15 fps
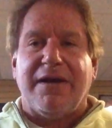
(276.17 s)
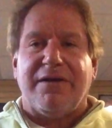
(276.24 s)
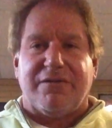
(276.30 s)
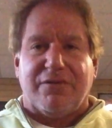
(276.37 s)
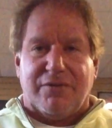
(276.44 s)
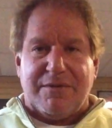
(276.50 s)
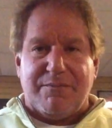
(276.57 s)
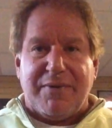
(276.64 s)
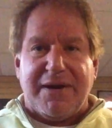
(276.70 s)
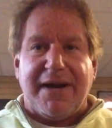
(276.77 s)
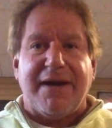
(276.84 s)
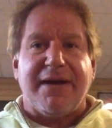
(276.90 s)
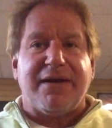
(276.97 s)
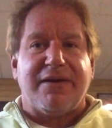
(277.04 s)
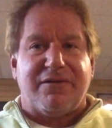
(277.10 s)
It's only
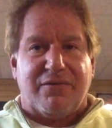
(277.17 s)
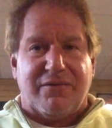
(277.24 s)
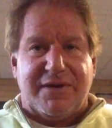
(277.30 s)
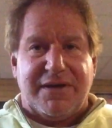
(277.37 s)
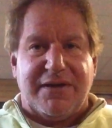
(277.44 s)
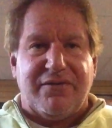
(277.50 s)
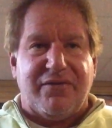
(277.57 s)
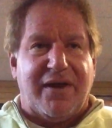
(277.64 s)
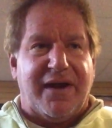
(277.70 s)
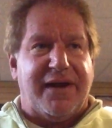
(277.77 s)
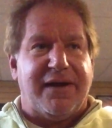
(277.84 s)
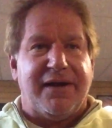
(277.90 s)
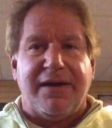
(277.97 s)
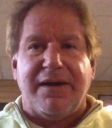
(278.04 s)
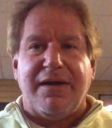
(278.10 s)
panic, it's only
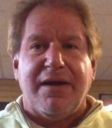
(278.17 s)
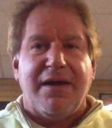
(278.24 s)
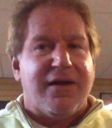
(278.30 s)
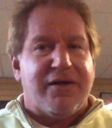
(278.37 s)
anxiety.